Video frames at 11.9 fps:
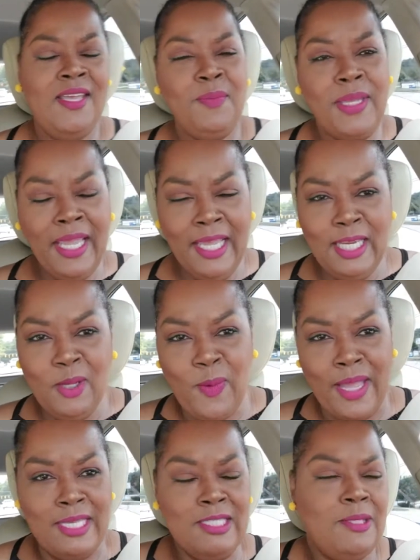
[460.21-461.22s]
But
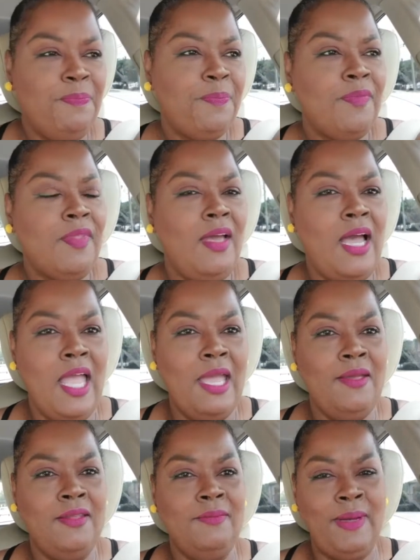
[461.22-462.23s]
anyways,
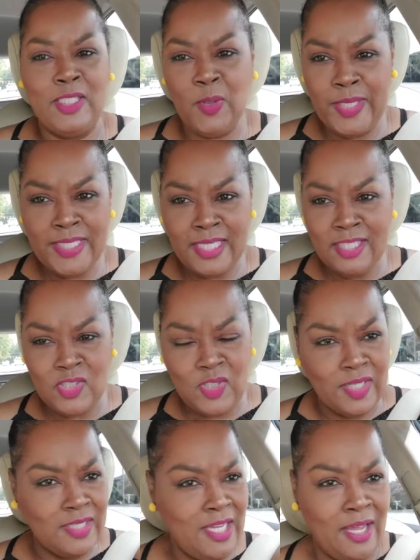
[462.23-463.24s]
and my twin
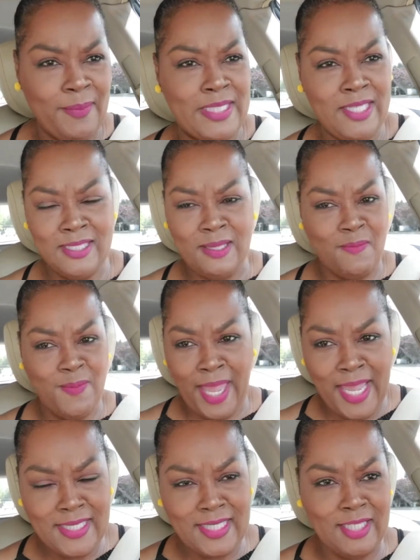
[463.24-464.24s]
sister, I mean, she's
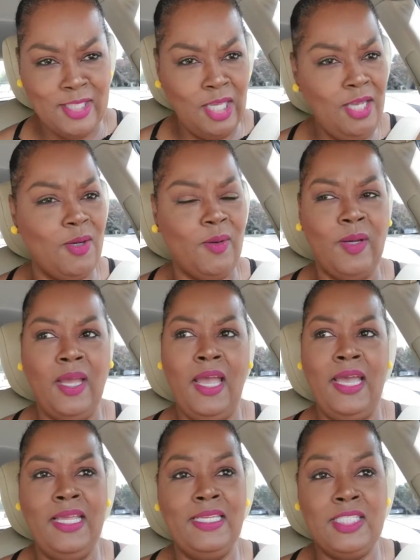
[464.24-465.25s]
amazing too
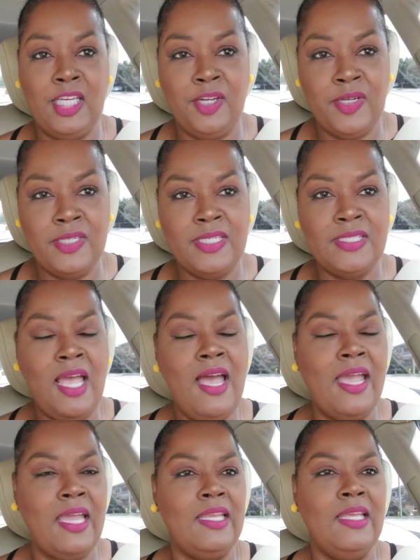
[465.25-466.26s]
at interior
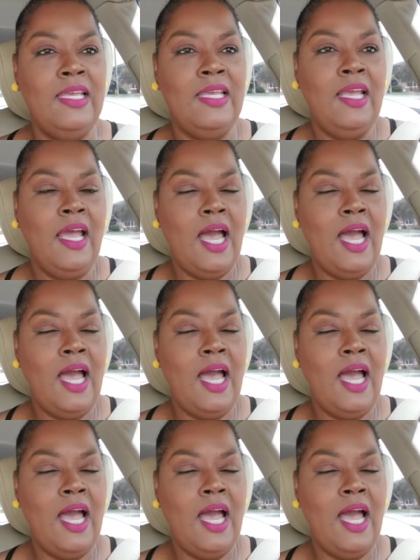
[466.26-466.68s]
design.